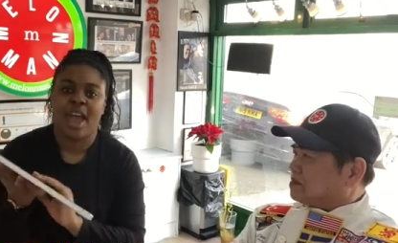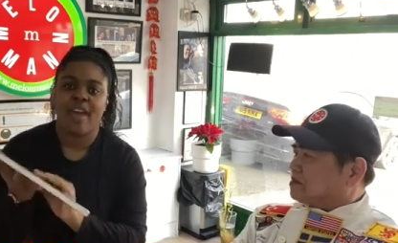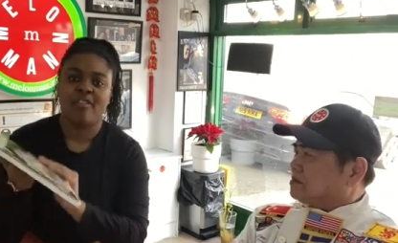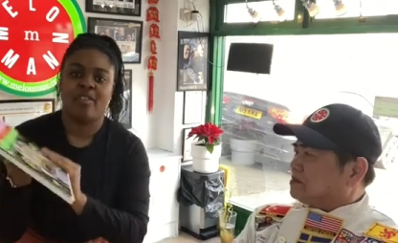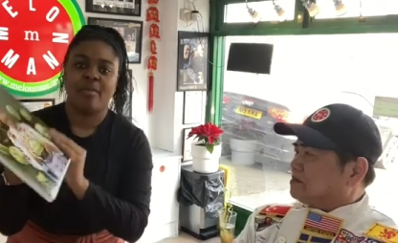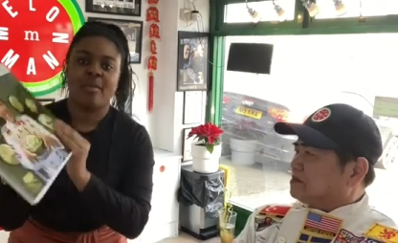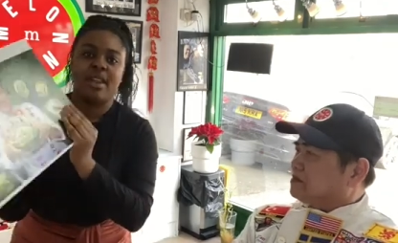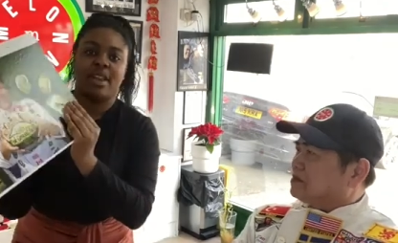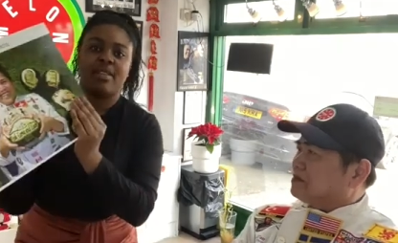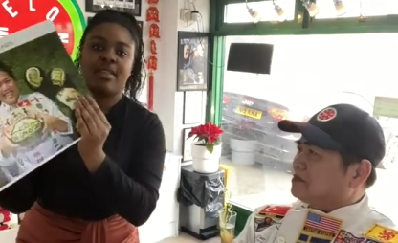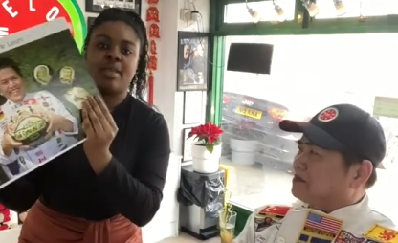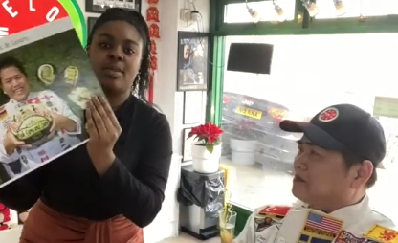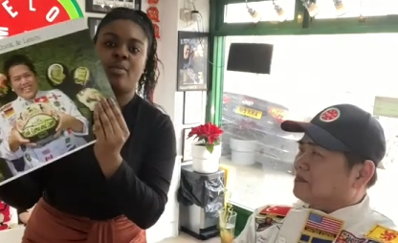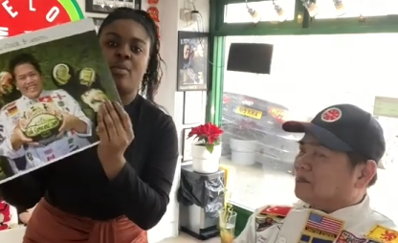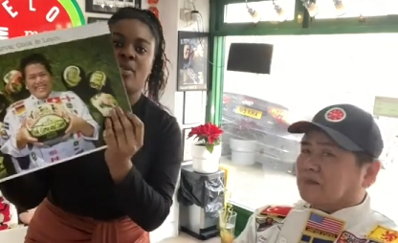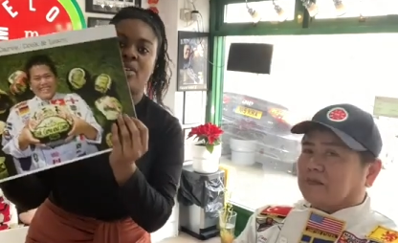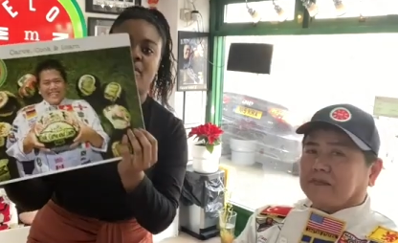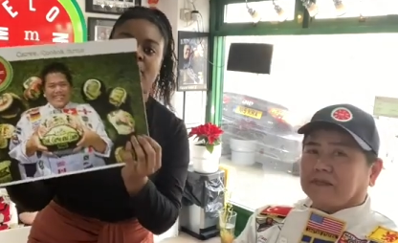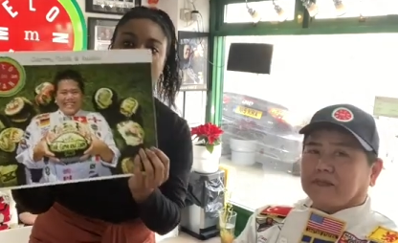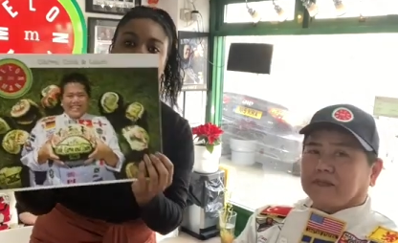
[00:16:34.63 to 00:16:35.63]
Speaker 1: everybody this
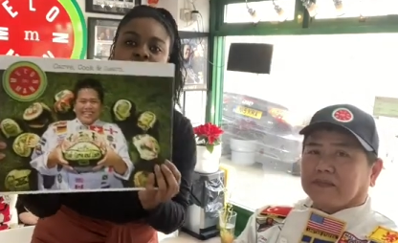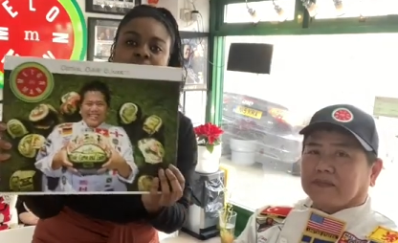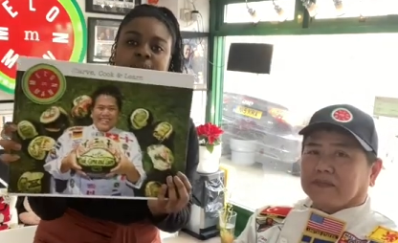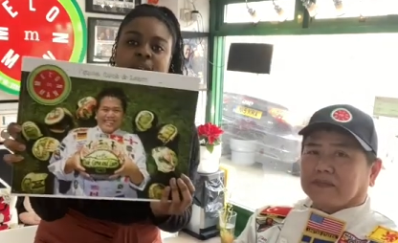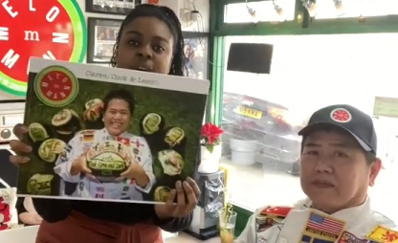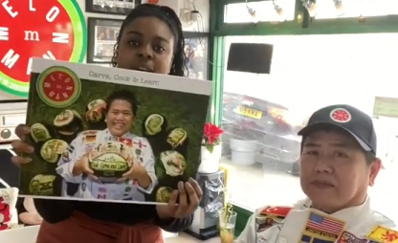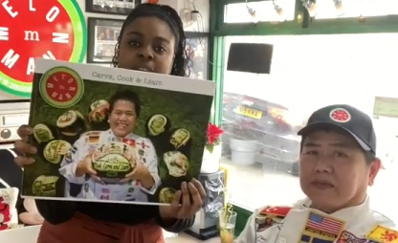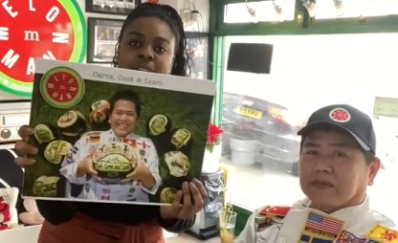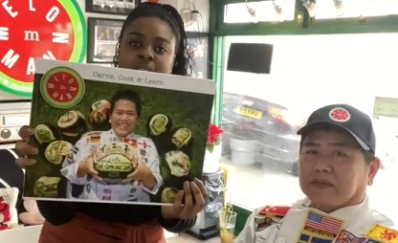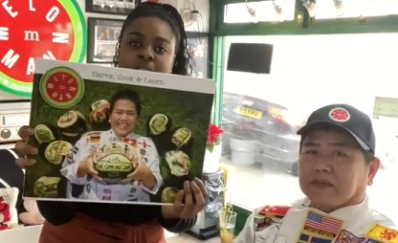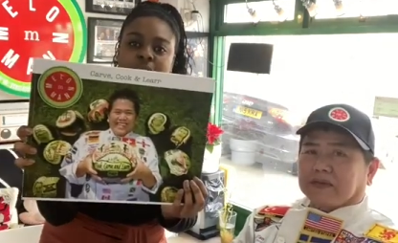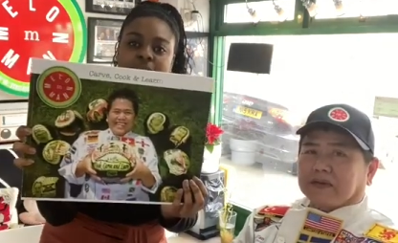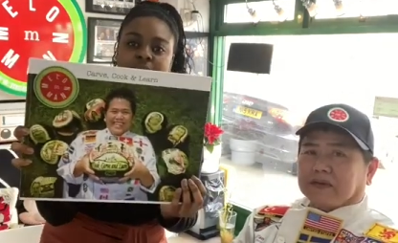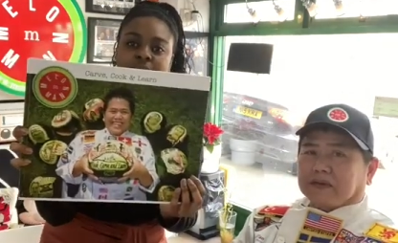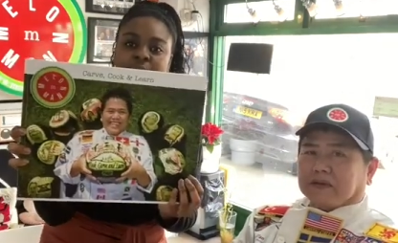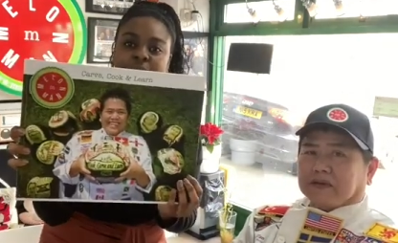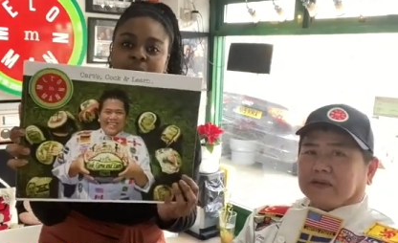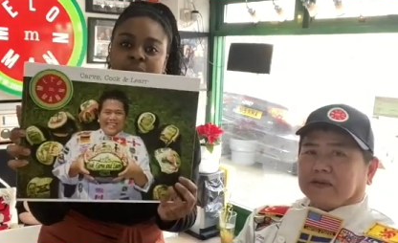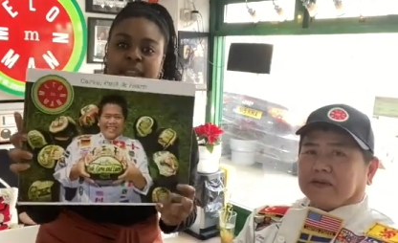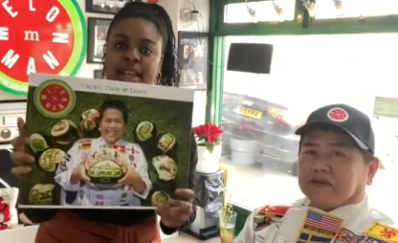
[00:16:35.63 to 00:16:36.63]
wonderful design here.
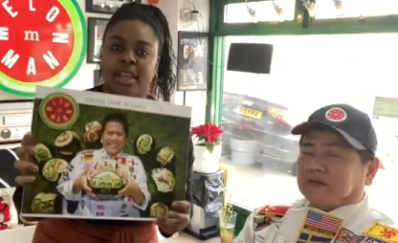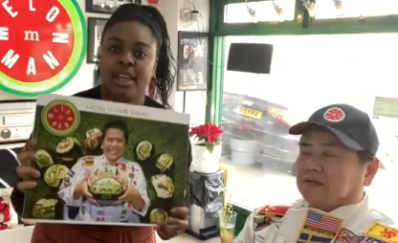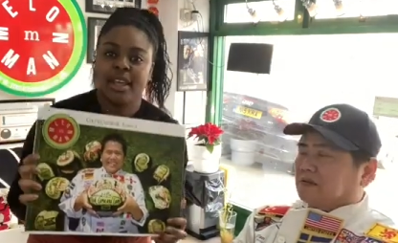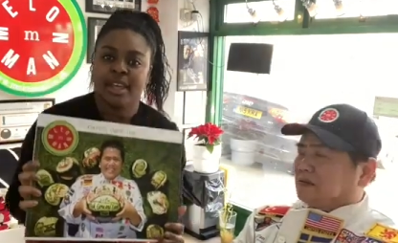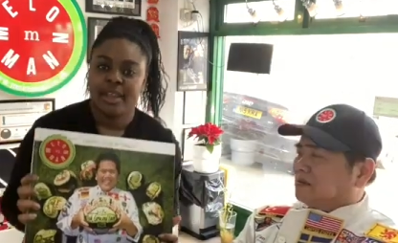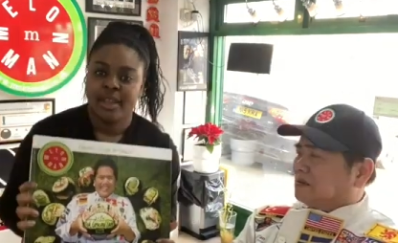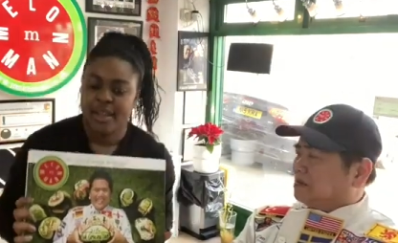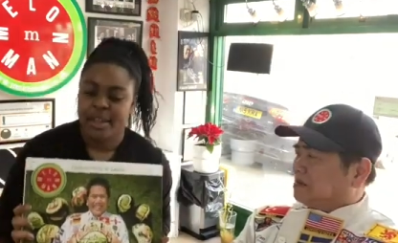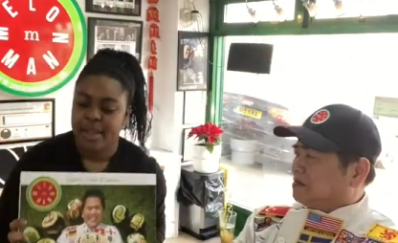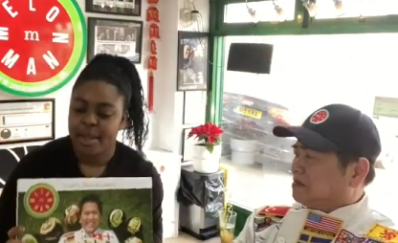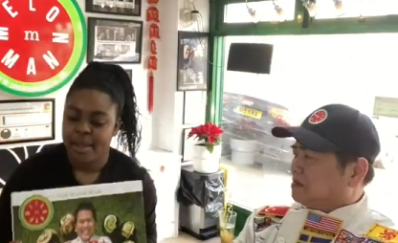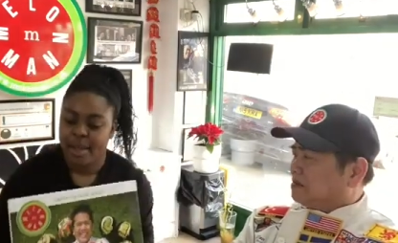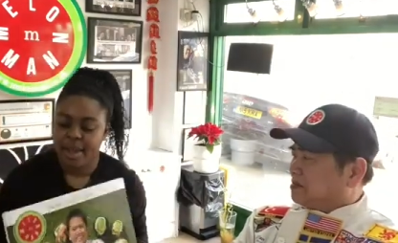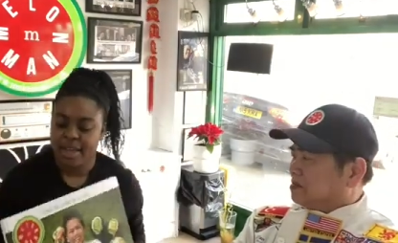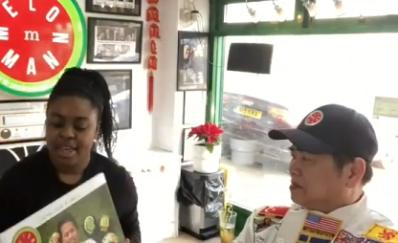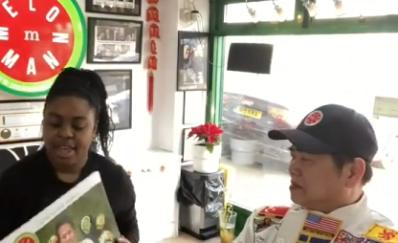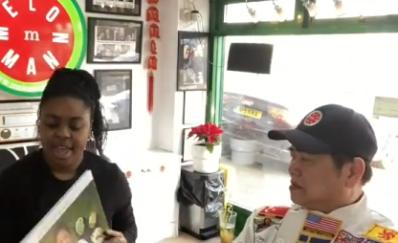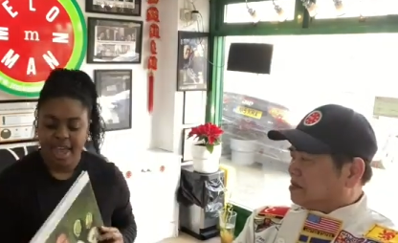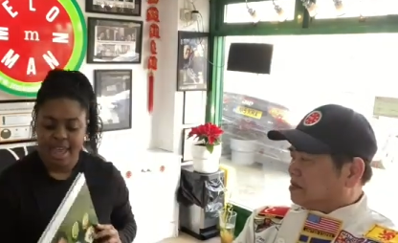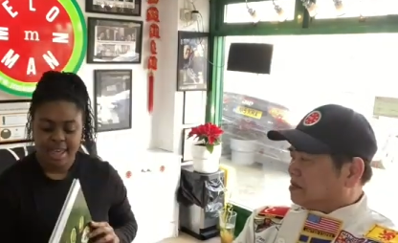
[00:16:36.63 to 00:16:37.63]

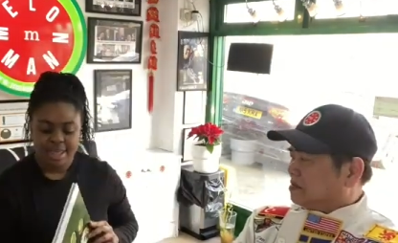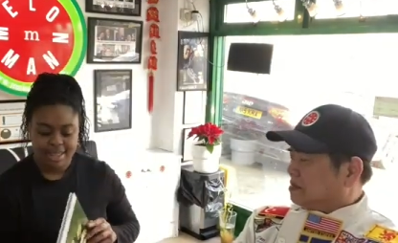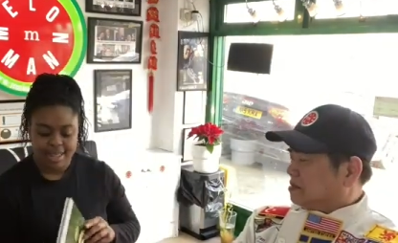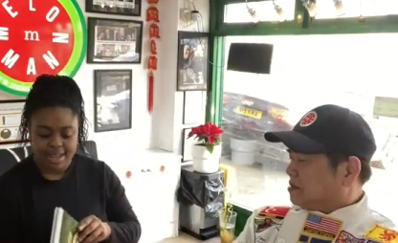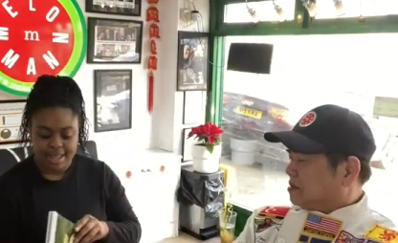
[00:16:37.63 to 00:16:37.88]
Okay, so